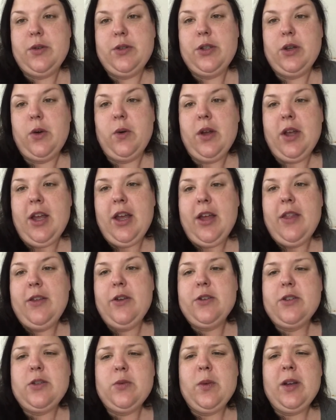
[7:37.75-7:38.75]
So
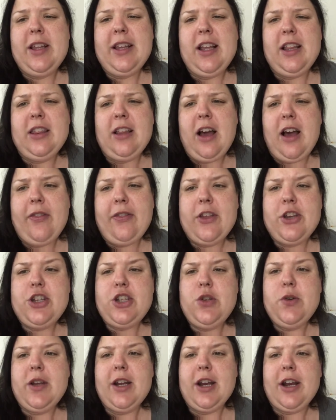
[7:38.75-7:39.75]
there's really a lot
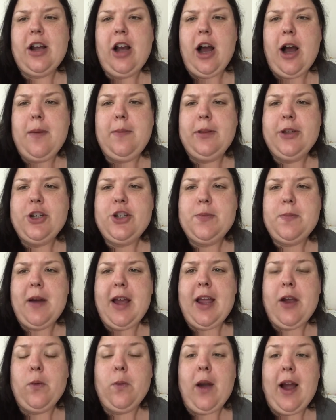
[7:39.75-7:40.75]
that you can accomplish
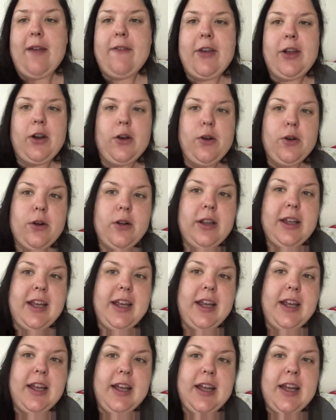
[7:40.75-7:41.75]
by arriving
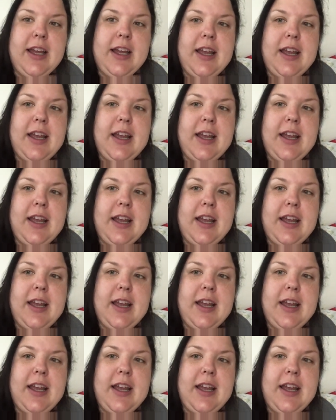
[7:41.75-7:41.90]
early